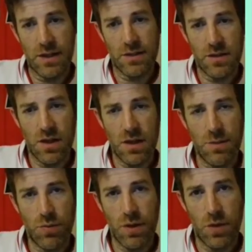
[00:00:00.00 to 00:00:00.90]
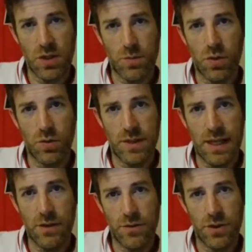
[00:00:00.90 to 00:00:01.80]
It certainly pretty much boiled
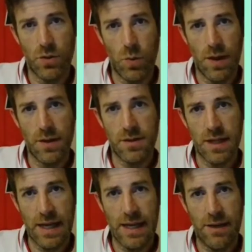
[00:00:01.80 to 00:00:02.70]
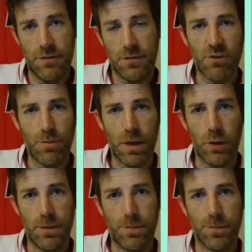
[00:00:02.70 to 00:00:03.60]
down to whether to have Jared
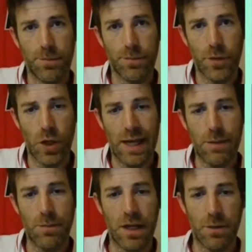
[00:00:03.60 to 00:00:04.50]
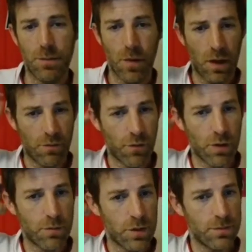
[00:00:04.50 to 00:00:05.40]
Bowen at 8 million up
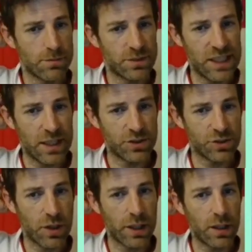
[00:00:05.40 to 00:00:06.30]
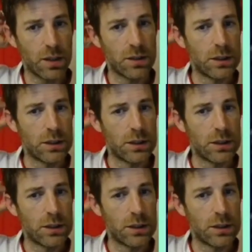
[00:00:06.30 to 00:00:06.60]
front, second striker,